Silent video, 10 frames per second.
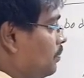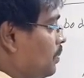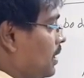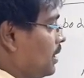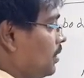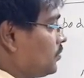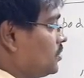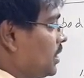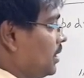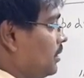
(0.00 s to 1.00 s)
pair
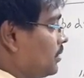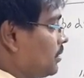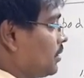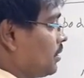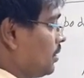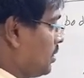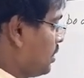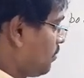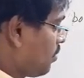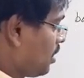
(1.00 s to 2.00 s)
of z.
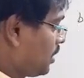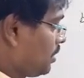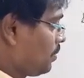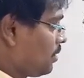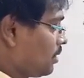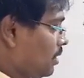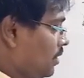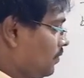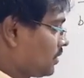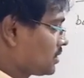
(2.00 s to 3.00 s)
Body part
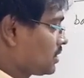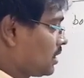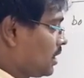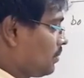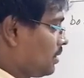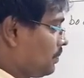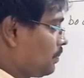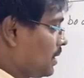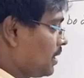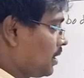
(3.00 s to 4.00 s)
of x comma
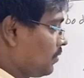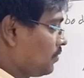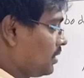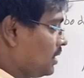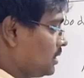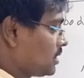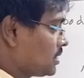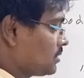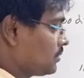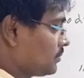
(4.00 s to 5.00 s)
pair of
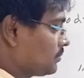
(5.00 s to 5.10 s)
gills.